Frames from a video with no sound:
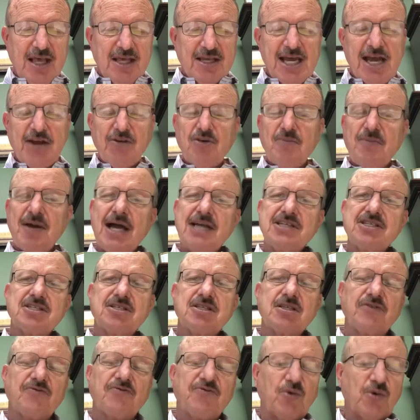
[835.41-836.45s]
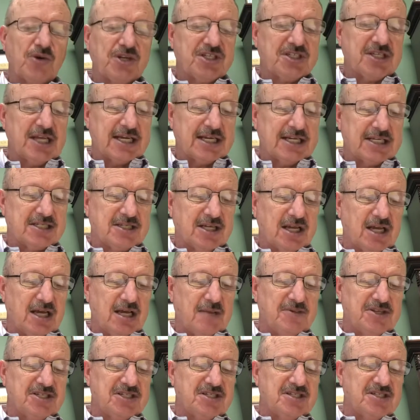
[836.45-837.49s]
Kind of reminds us of the 42nd
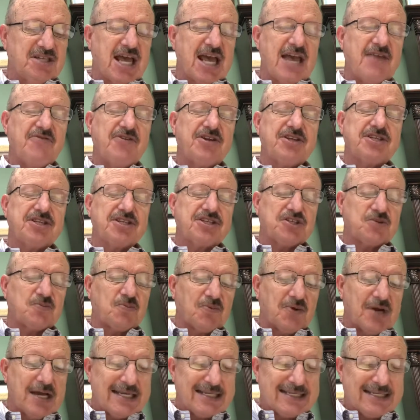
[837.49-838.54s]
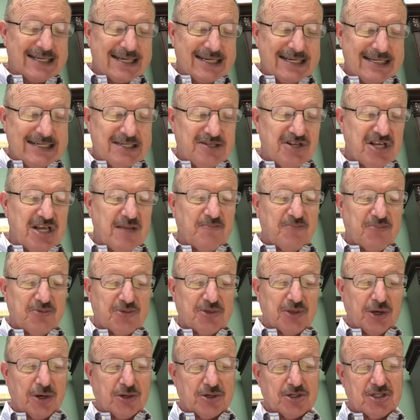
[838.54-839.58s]
Psalm as David is expressing deep
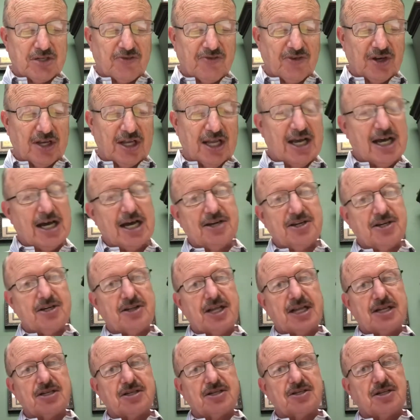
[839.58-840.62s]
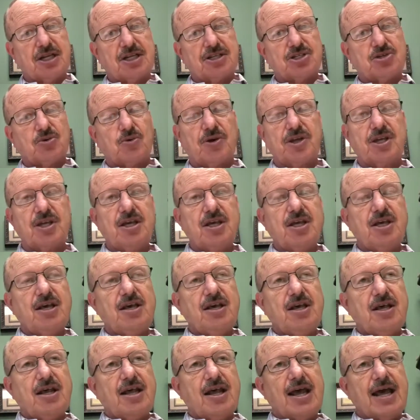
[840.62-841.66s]
thirst for God. You know that, that story
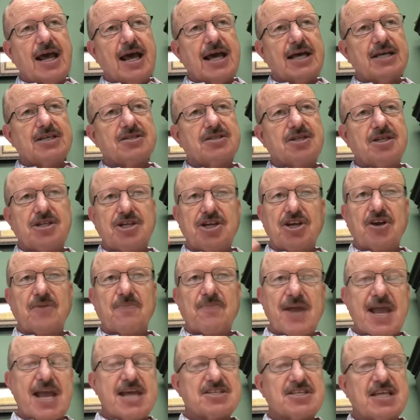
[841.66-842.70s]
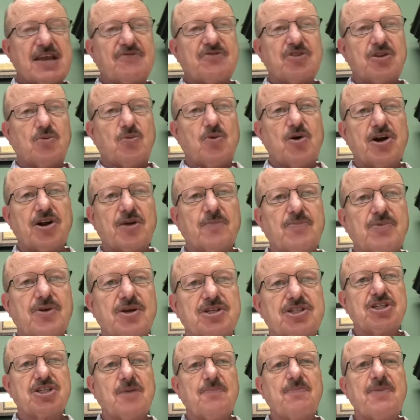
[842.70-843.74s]
as the deer pants after the water
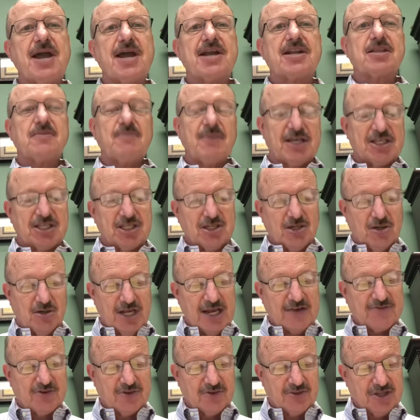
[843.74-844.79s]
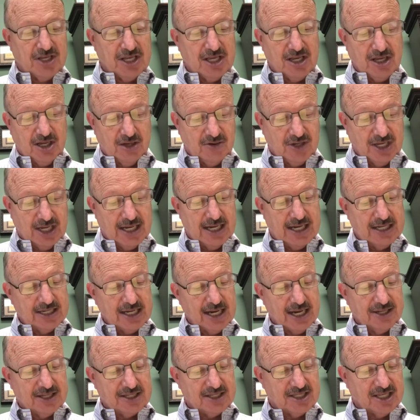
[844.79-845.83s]
brook, panteth my soul after thee, O God.
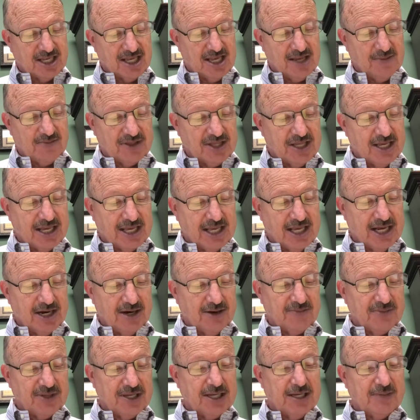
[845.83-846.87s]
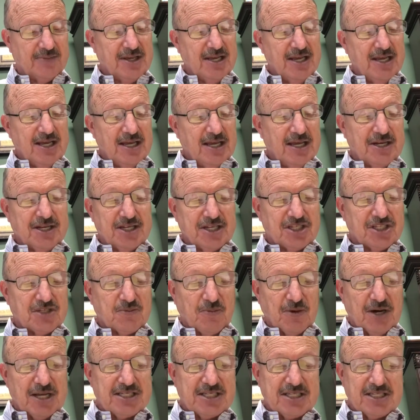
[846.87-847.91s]
Kind of the same thing here. Um, it
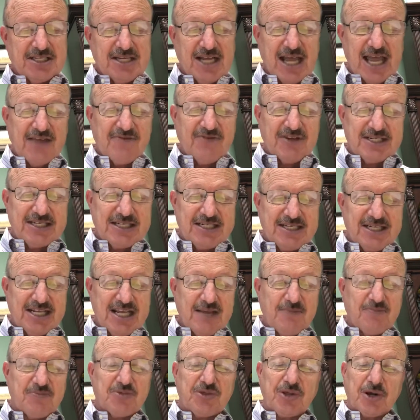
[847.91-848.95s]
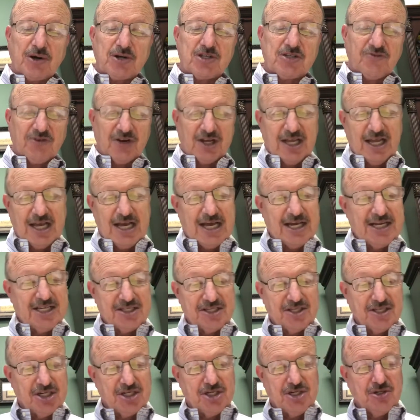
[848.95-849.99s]
expresses David's deep thirst for God. He's
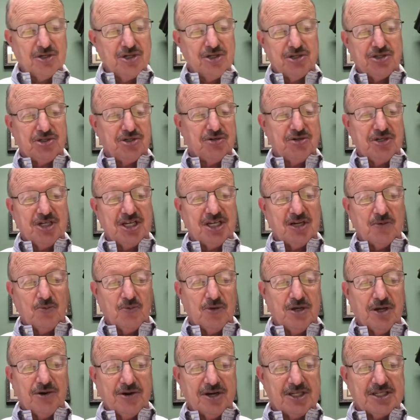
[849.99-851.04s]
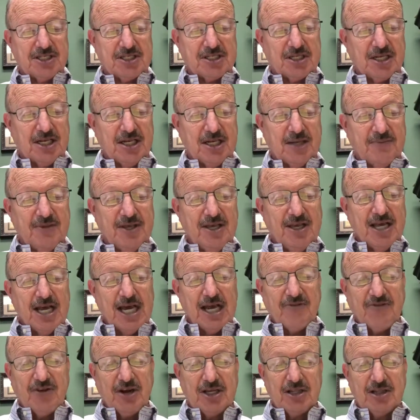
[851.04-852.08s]
in the Judean wilderness um,
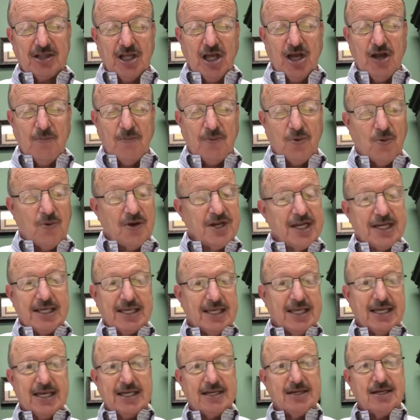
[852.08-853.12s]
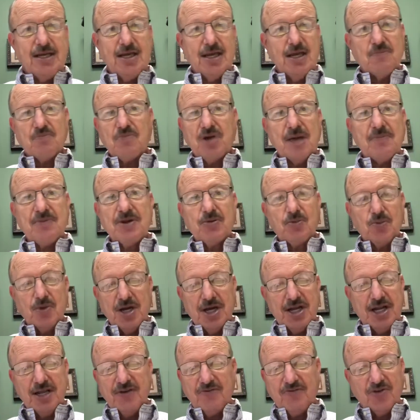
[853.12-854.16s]
at a very low point again, probably
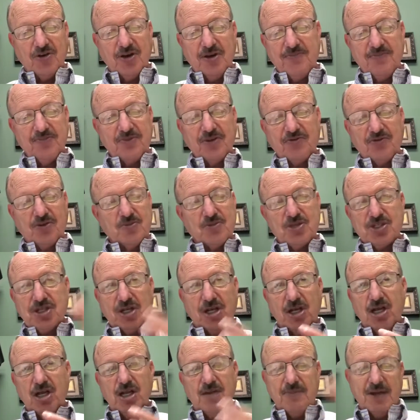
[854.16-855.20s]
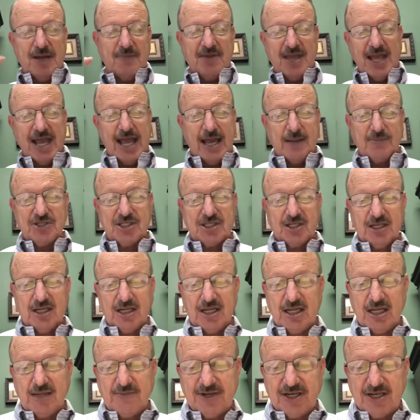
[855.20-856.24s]
running from, from Saul, maybe
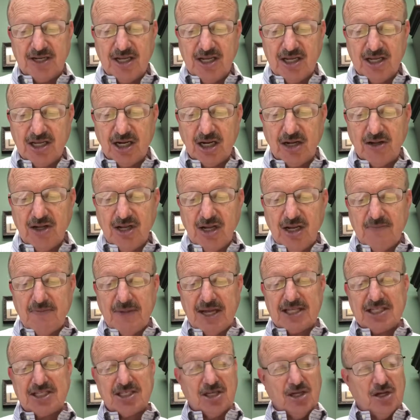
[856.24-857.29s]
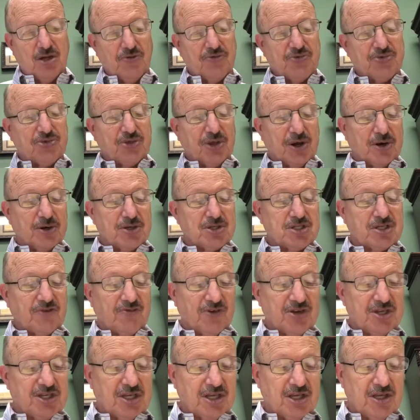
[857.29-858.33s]
Absalom. And, you know, my soul thirsts
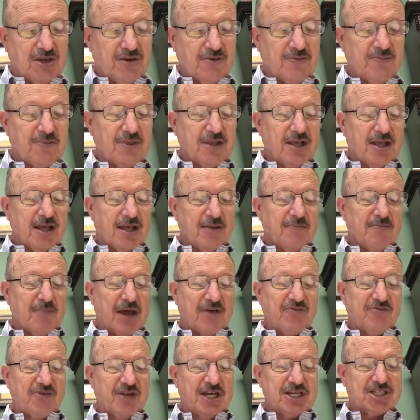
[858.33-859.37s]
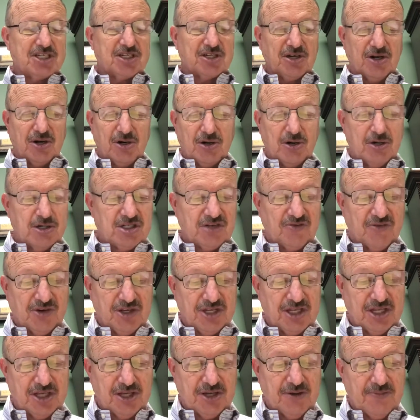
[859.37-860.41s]
for you. My flesh yearns for
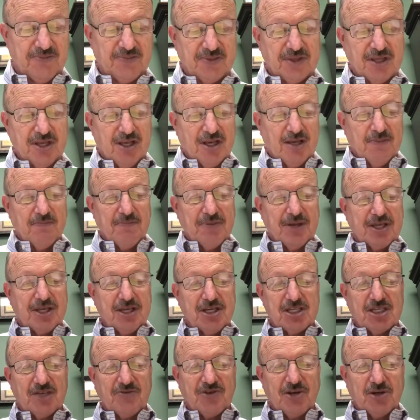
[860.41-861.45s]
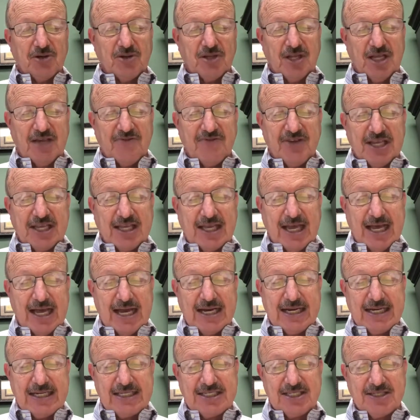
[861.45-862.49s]
you because of your loving
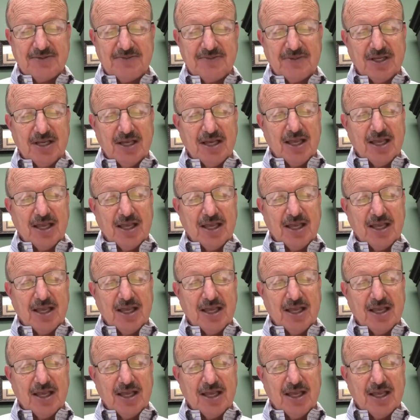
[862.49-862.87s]
kindness.